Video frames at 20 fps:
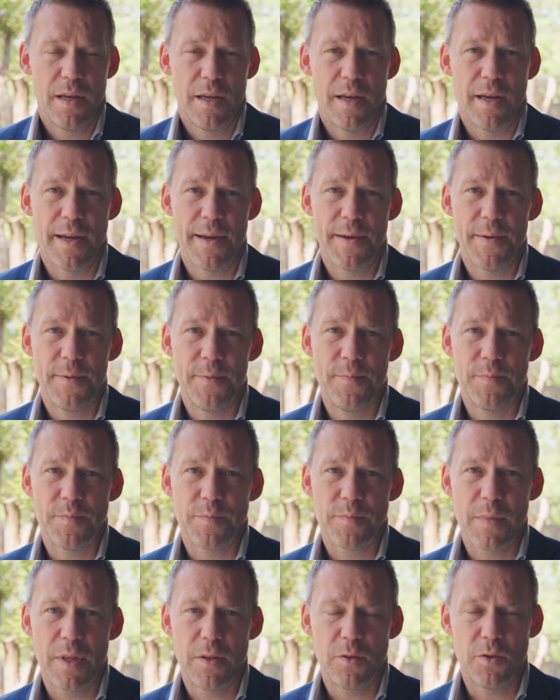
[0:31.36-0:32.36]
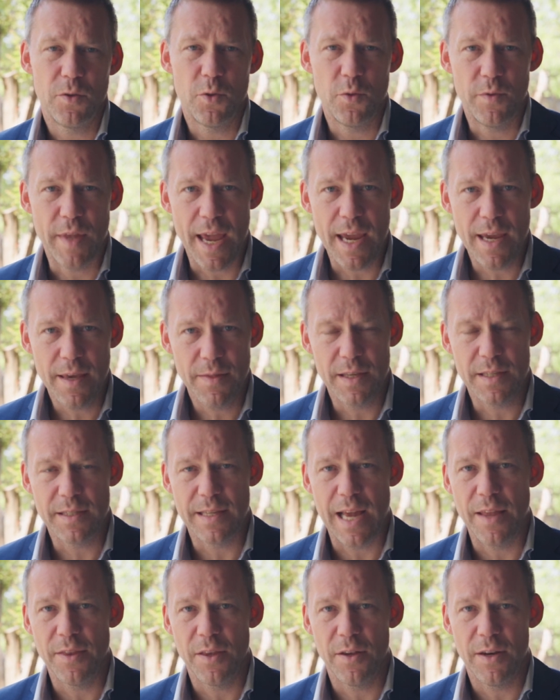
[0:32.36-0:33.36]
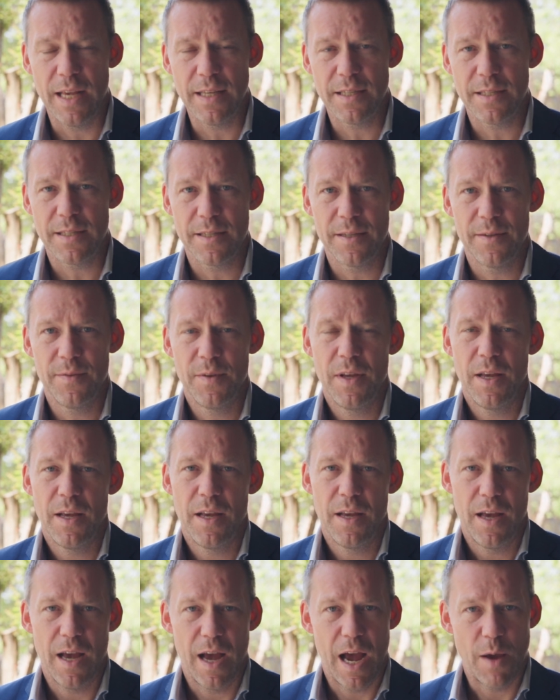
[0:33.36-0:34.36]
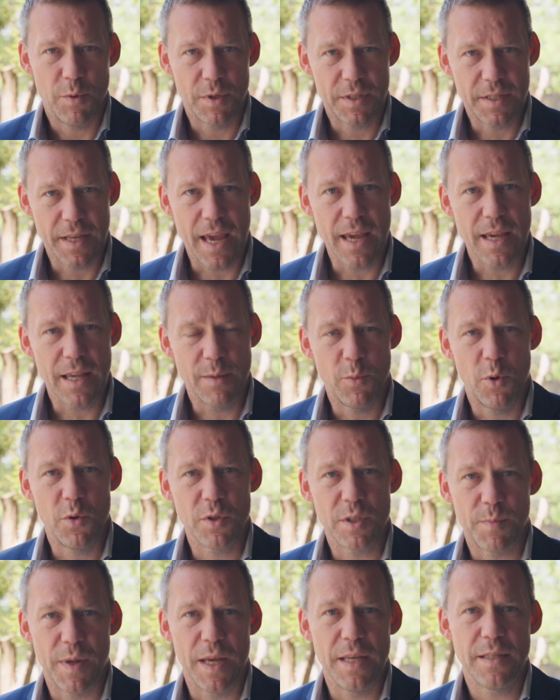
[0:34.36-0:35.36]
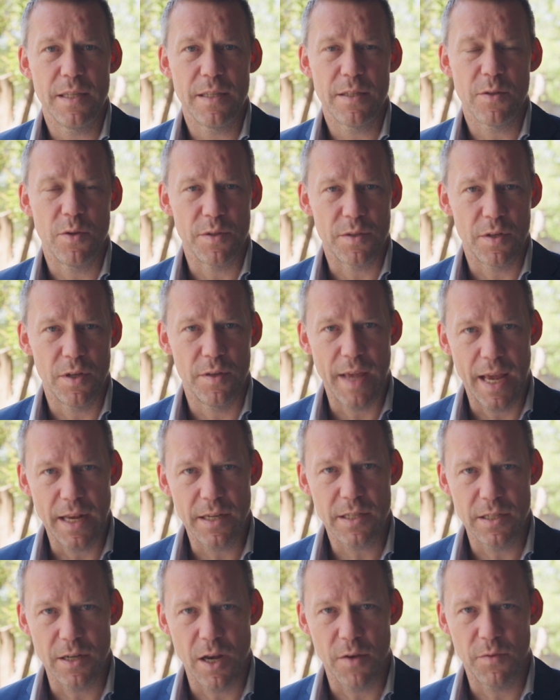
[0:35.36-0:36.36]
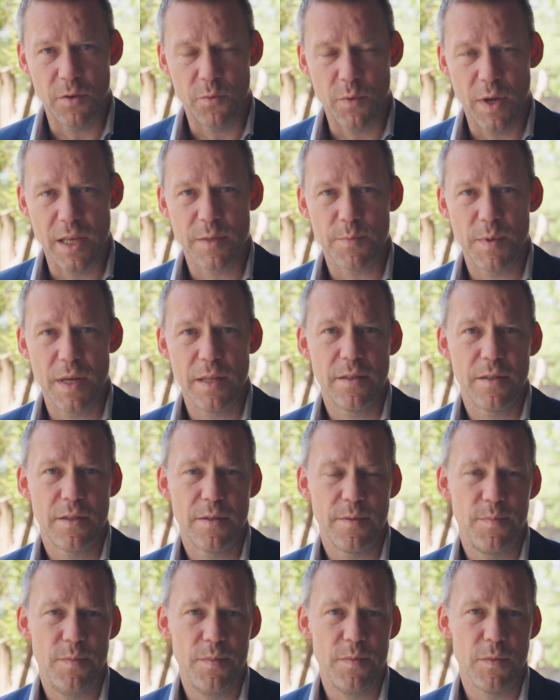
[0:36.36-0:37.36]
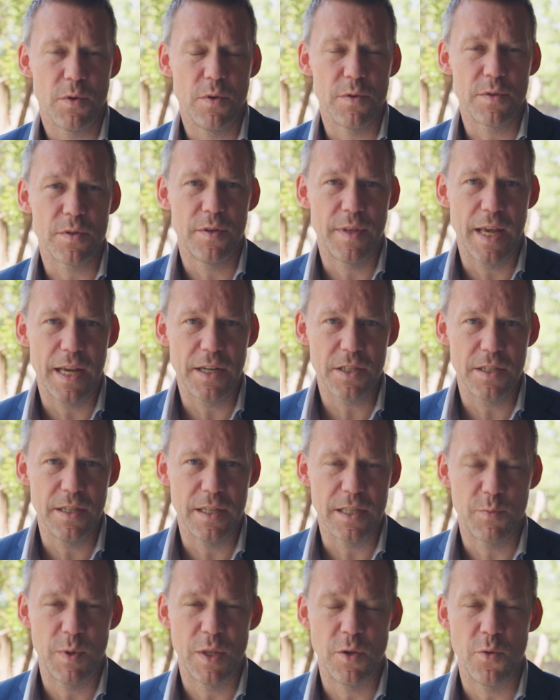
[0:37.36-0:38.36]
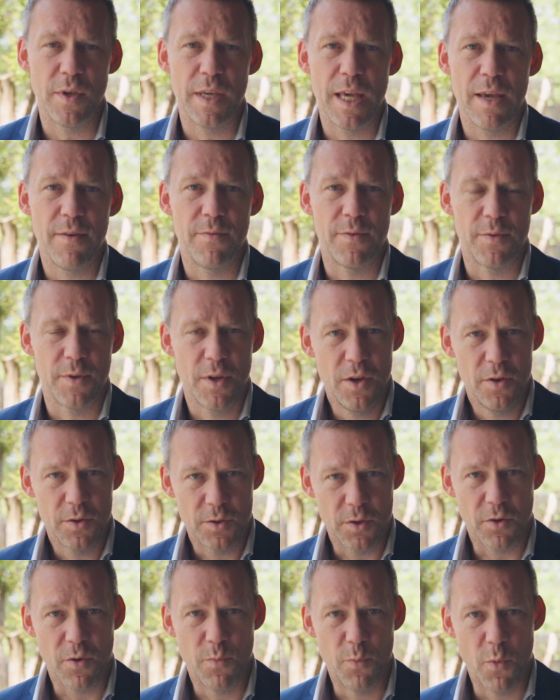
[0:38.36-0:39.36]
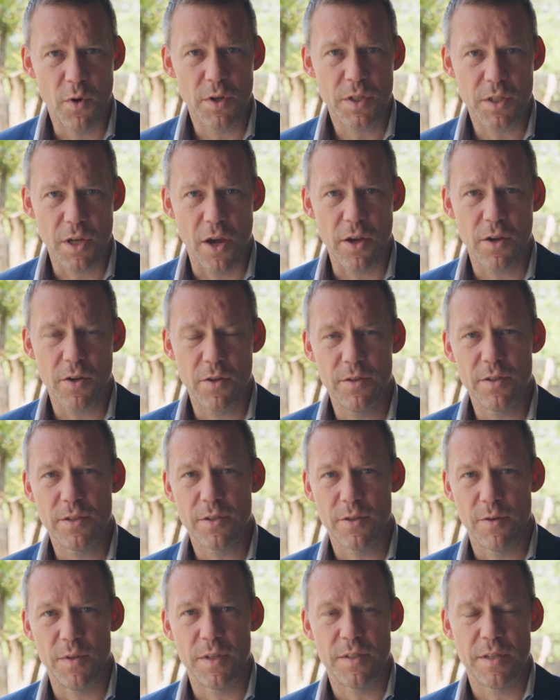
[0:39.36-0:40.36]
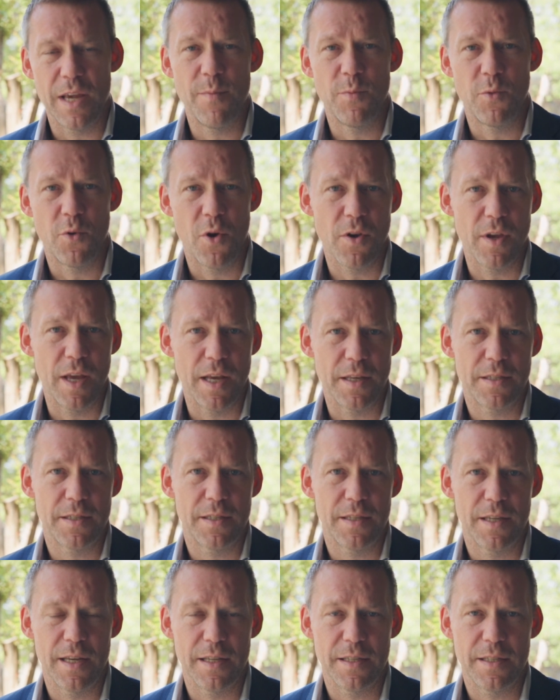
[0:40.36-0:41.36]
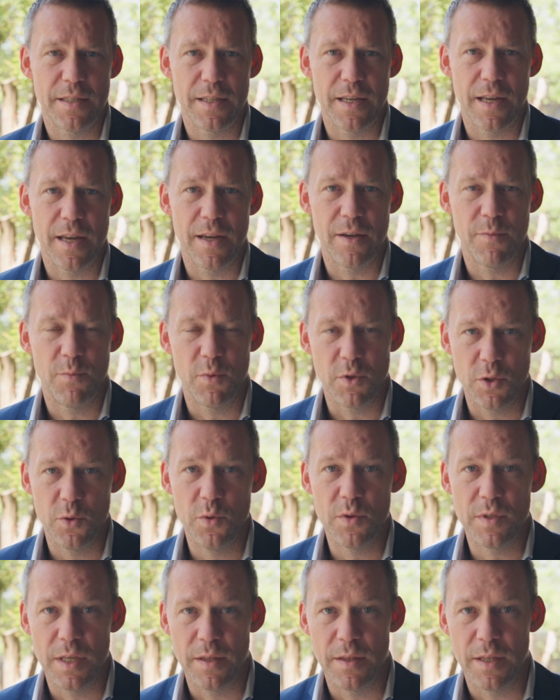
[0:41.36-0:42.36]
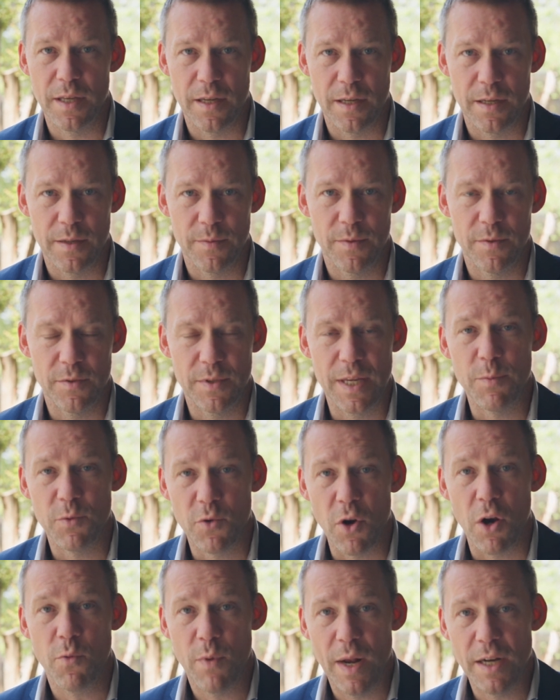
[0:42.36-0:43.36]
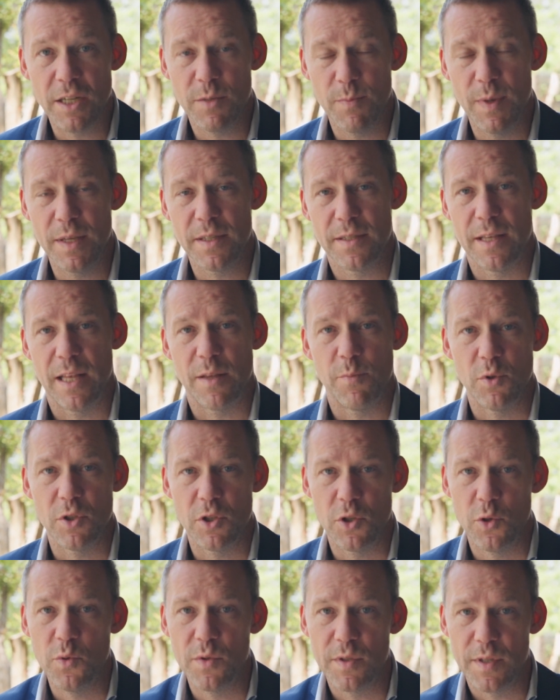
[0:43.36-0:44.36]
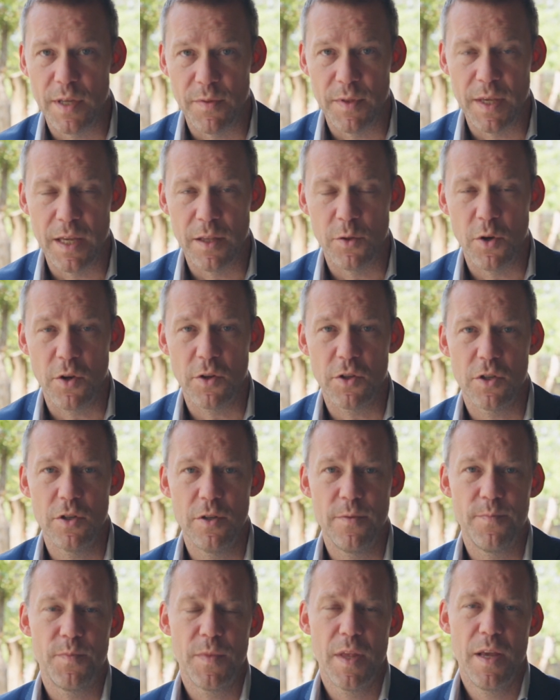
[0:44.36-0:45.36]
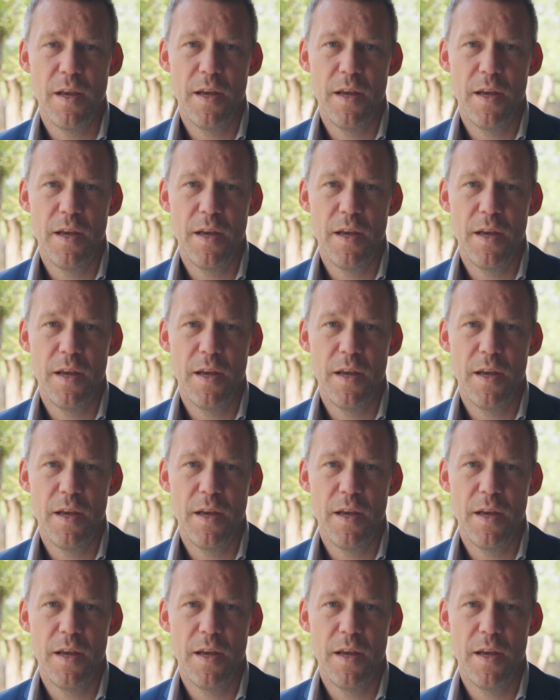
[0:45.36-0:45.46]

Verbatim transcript: Um, today the standard is I would say in most cases, consolidation after transplant. Consolidation is when you give sort of more cycles of the same drug as, as uh, was used in the same drug regimens that was used in the induction.